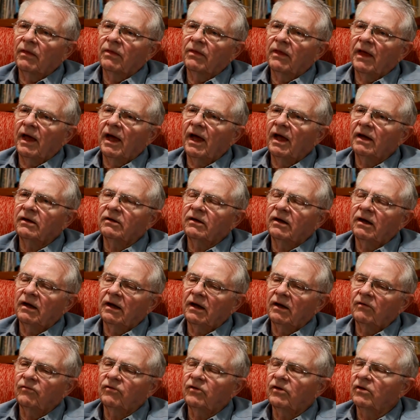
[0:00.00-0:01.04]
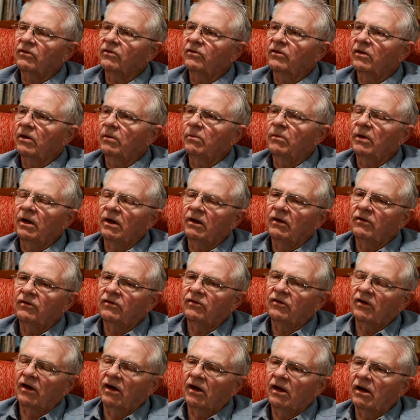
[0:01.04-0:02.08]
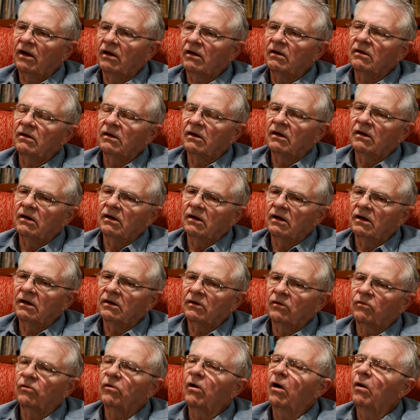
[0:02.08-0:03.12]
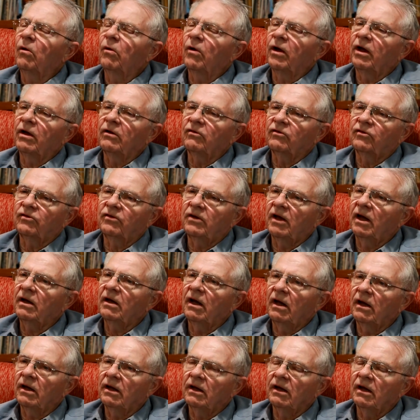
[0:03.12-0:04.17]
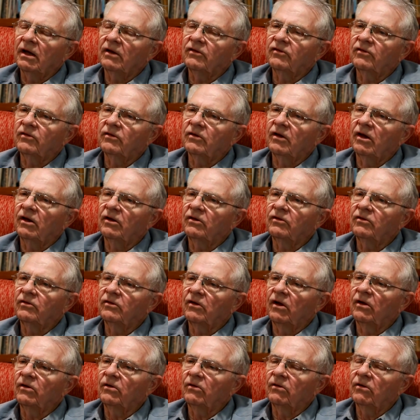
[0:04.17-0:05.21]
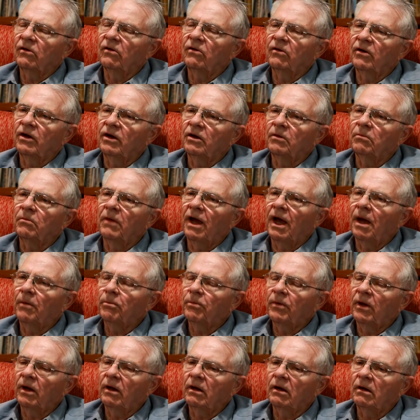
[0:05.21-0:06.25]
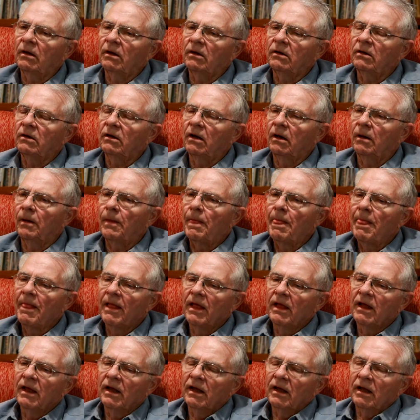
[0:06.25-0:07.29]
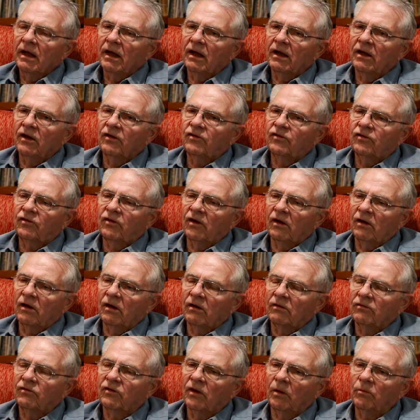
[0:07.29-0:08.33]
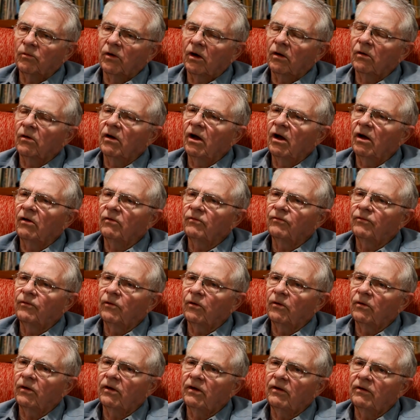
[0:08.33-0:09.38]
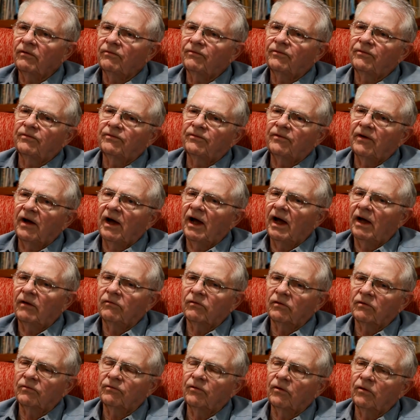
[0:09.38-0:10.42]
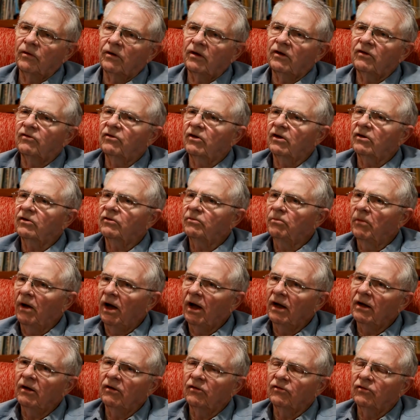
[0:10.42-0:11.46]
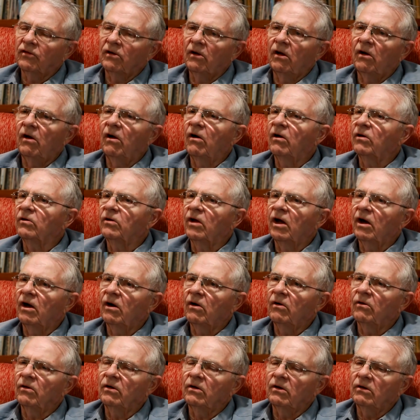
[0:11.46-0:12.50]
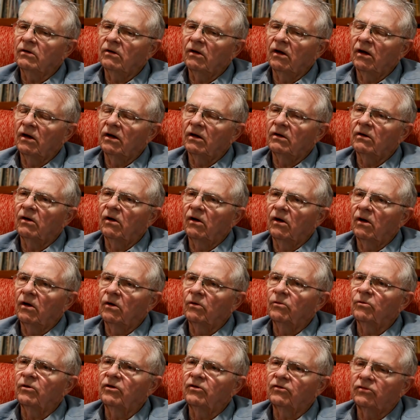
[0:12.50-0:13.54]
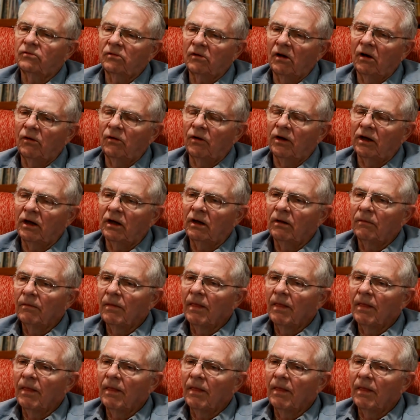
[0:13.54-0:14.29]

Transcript: that cave system is growing steadily. It's undergoing mapping, and it's somewhere around 45 or 46 miles long now, and always growing.